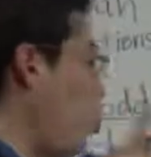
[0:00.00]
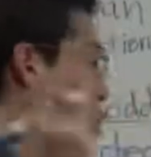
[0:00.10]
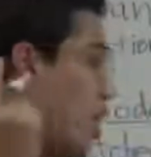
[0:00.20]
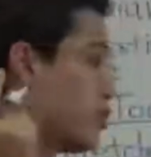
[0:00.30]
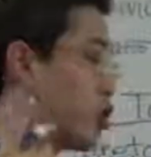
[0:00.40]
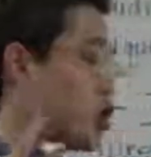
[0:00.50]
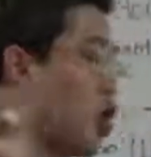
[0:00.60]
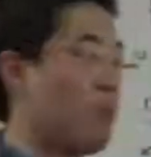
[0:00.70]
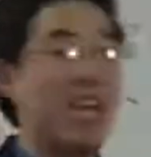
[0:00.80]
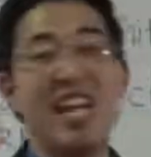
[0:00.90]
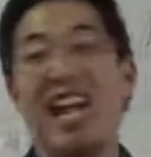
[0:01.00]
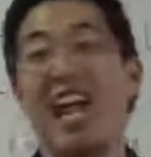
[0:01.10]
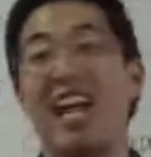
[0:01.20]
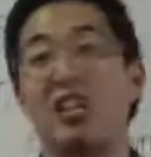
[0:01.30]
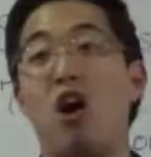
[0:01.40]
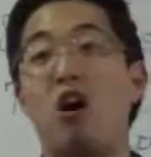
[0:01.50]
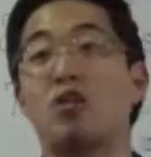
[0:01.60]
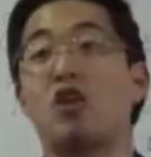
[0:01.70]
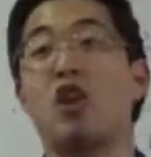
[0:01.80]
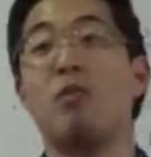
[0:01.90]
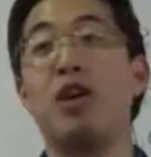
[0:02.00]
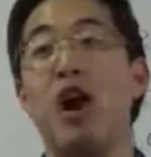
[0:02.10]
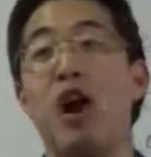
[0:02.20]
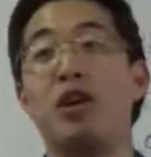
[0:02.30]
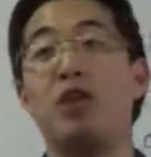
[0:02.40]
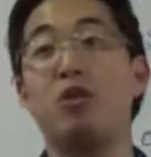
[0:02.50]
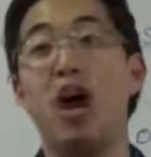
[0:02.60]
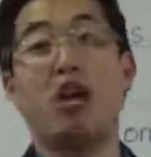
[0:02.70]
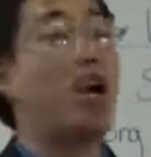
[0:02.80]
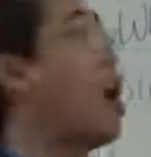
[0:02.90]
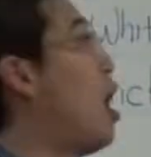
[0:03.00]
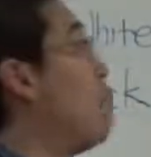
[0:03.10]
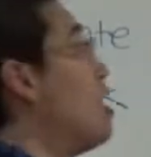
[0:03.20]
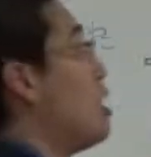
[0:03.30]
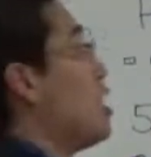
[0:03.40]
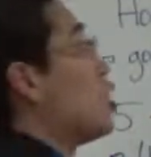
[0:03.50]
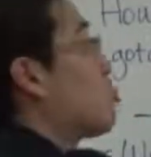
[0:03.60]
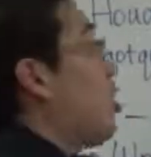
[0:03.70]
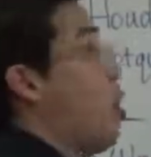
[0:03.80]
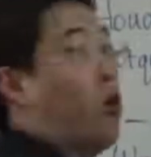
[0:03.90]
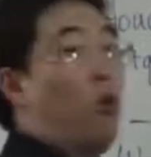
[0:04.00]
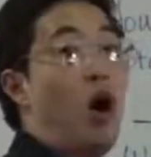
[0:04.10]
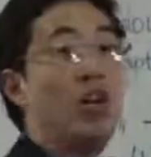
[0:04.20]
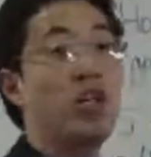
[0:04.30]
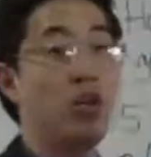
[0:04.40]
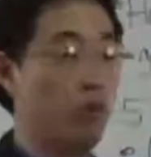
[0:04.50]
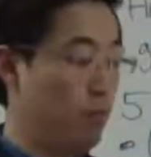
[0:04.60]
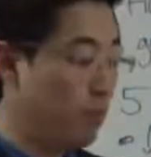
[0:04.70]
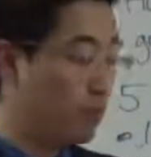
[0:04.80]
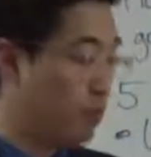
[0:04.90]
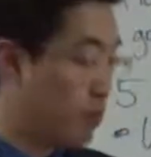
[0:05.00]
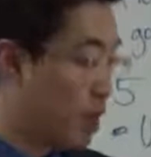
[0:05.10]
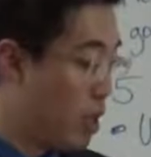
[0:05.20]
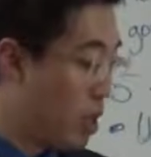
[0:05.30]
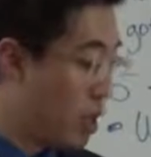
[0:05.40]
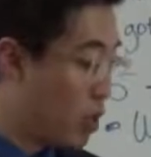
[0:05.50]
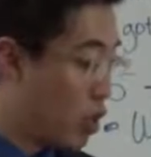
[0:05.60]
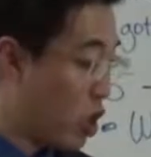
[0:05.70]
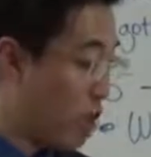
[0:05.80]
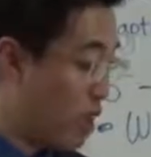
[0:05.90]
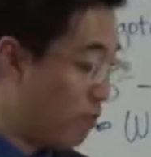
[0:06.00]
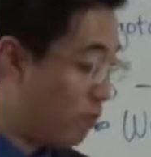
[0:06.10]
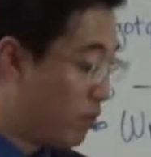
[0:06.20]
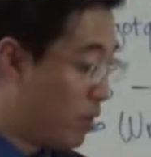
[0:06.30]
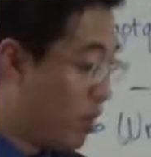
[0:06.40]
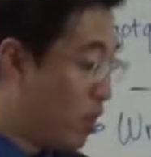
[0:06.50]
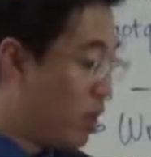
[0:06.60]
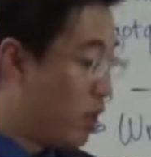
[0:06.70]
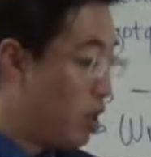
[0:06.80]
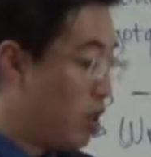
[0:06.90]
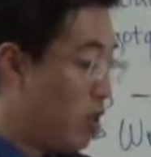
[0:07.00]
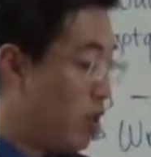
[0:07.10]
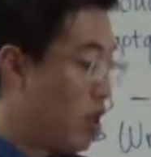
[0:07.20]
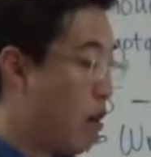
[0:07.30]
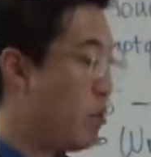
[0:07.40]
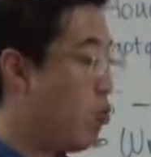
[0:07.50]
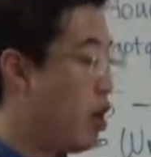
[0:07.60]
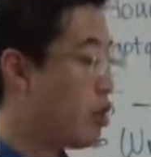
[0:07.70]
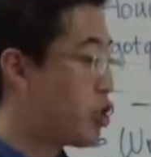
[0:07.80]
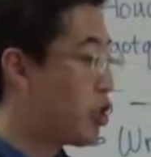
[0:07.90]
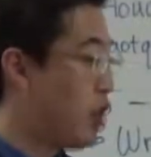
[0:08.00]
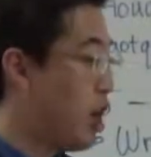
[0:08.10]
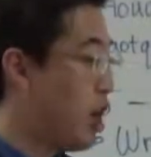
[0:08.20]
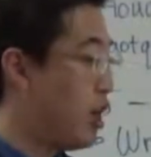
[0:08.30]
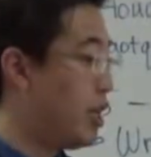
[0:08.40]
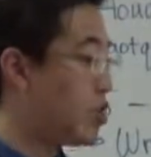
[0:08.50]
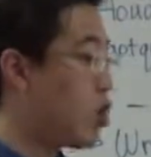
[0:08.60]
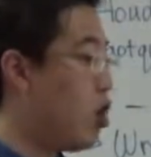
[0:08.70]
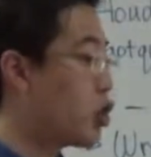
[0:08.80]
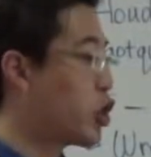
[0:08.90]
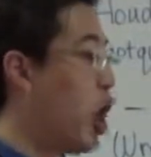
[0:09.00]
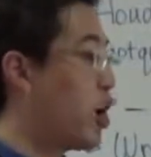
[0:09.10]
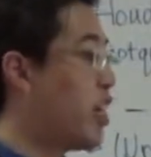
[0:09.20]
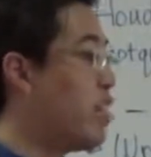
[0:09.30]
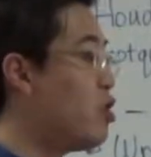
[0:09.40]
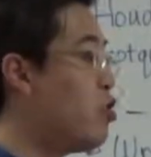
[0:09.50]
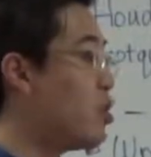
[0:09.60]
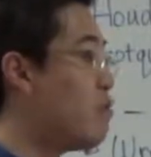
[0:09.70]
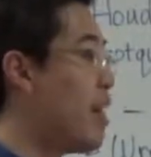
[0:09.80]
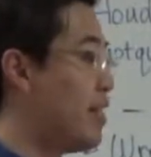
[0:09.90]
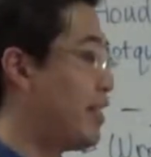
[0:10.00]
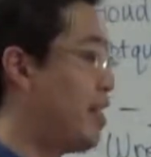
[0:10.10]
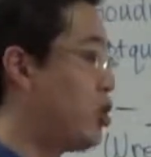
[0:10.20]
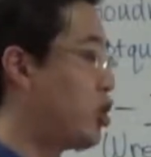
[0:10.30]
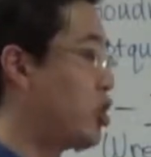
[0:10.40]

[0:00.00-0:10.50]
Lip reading: 1 sermon hit on sermonaudio.com is Paul Washer. His sermon, number 1, it's called Shocking Youth Message